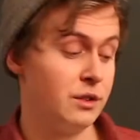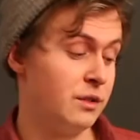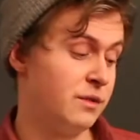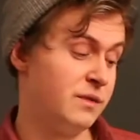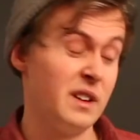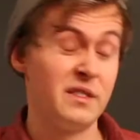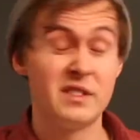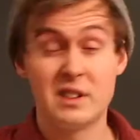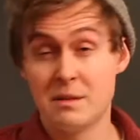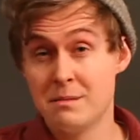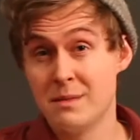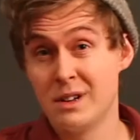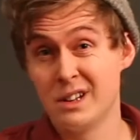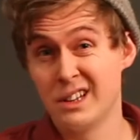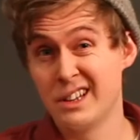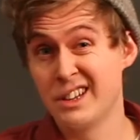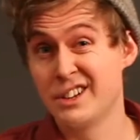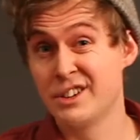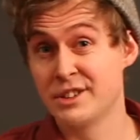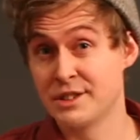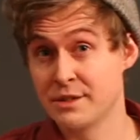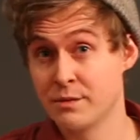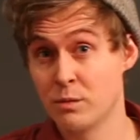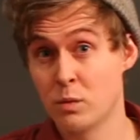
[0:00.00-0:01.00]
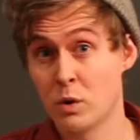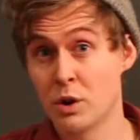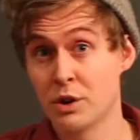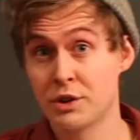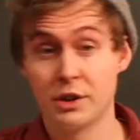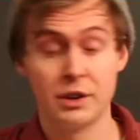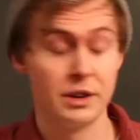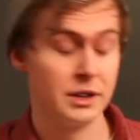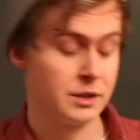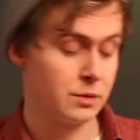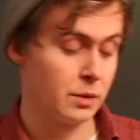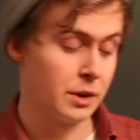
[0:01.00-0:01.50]
50 milliliters of
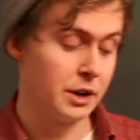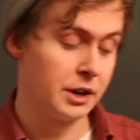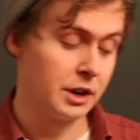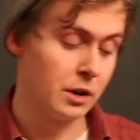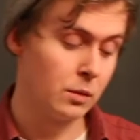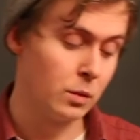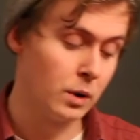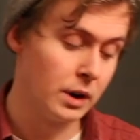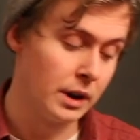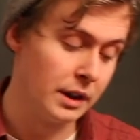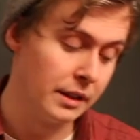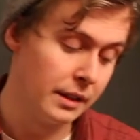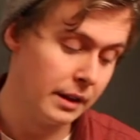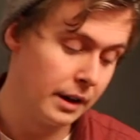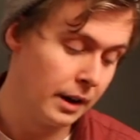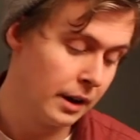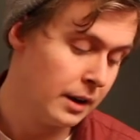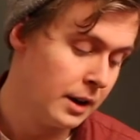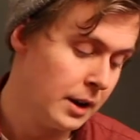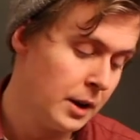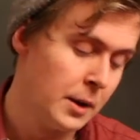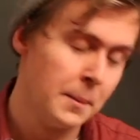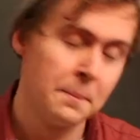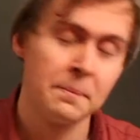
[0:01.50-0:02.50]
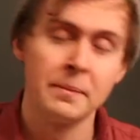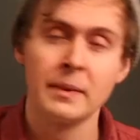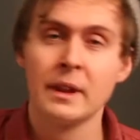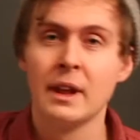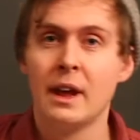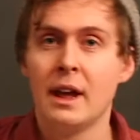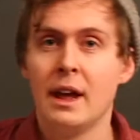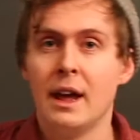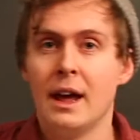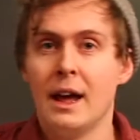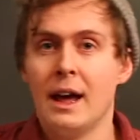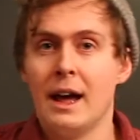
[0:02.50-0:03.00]
water is what you're going to want in there.
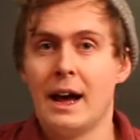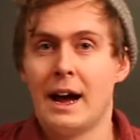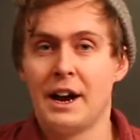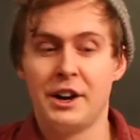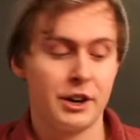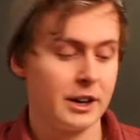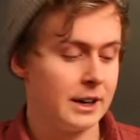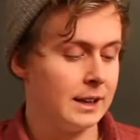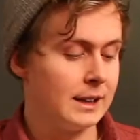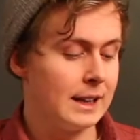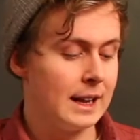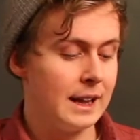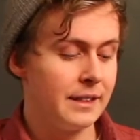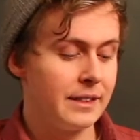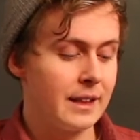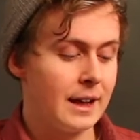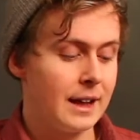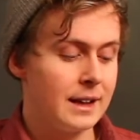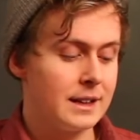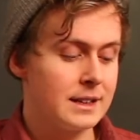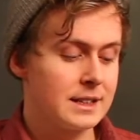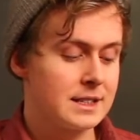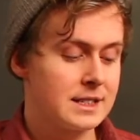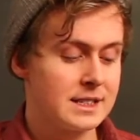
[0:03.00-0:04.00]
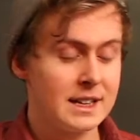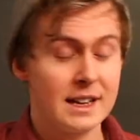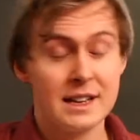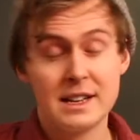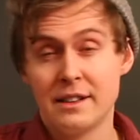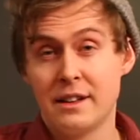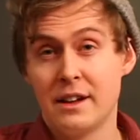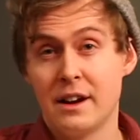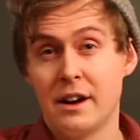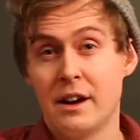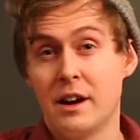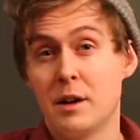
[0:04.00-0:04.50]
And you're going to let that sit in
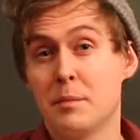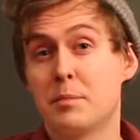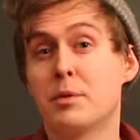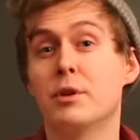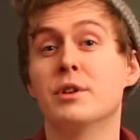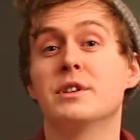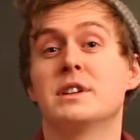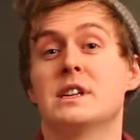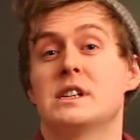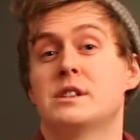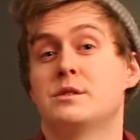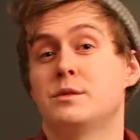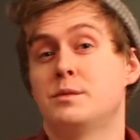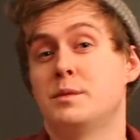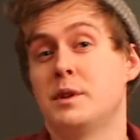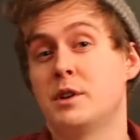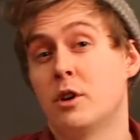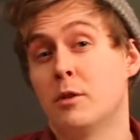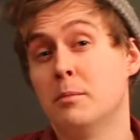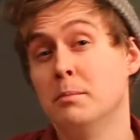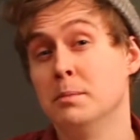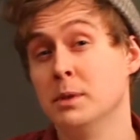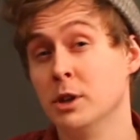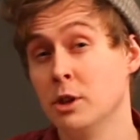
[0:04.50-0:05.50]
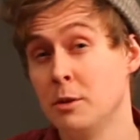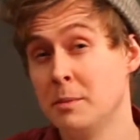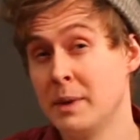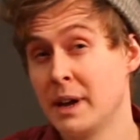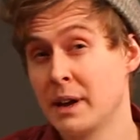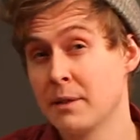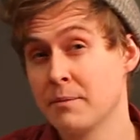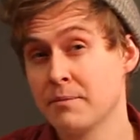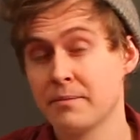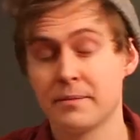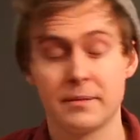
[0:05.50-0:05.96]
there in a process which we call blooming.